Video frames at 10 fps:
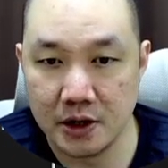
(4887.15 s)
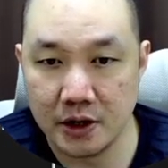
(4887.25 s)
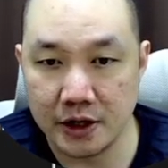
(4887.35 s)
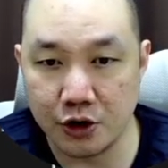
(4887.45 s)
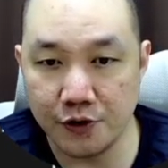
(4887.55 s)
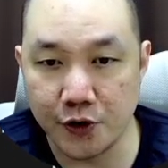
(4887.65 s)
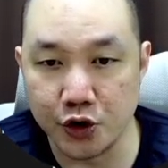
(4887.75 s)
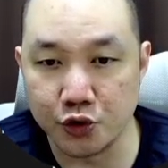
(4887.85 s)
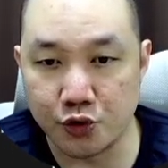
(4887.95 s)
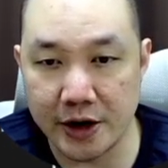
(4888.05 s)
In order for you
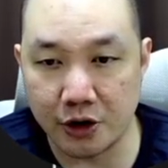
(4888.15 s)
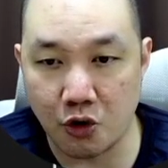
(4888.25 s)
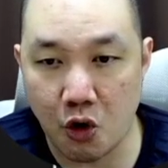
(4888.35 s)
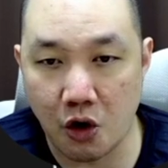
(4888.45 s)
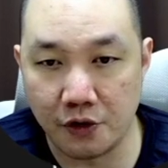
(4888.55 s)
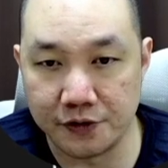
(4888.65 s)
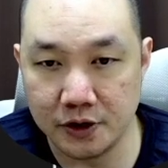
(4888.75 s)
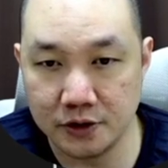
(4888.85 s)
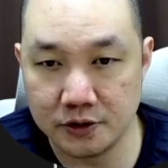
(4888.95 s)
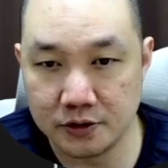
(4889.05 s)
to create a core offer,
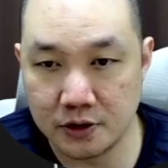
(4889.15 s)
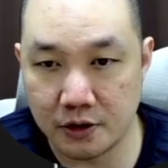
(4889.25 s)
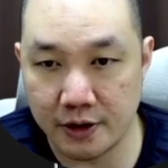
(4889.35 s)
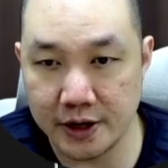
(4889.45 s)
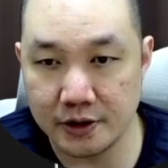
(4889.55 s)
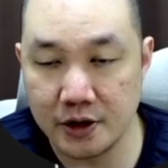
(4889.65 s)
right?